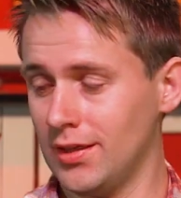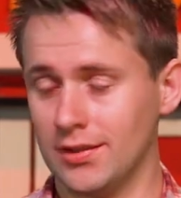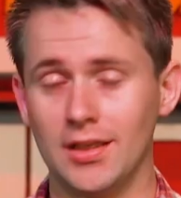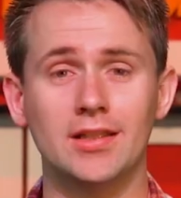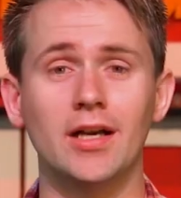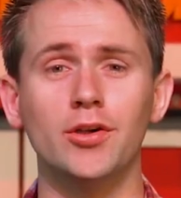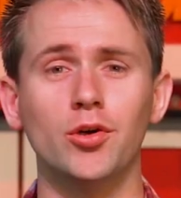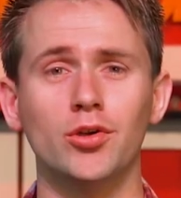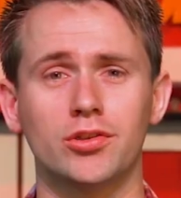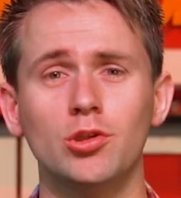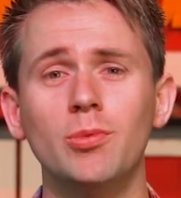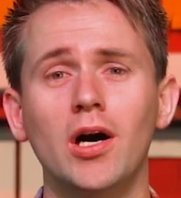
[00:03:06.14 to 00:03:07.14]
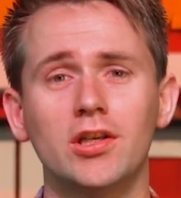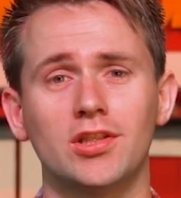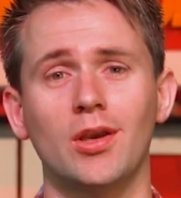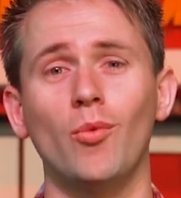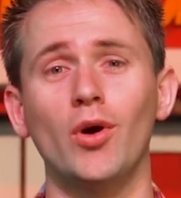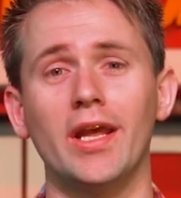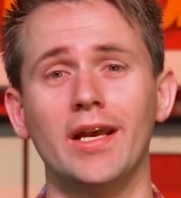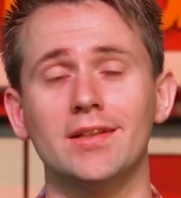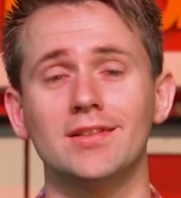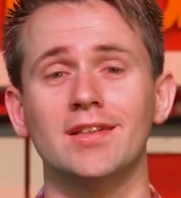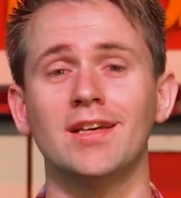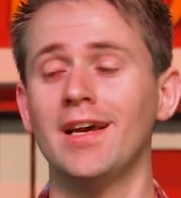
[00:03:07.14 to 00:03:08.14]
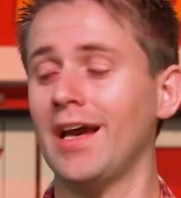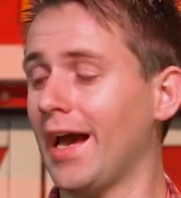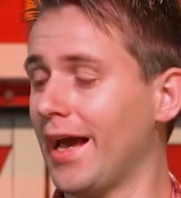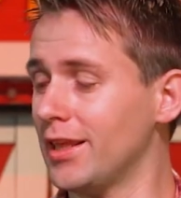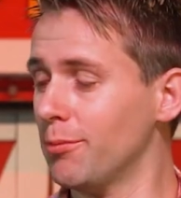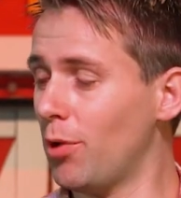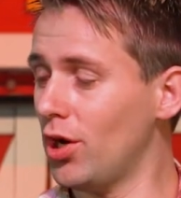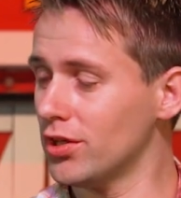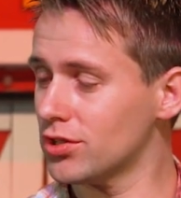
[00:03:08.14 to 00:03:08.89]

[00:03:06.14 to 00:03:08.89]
That's how you hold 2 balls in one hand. And the ball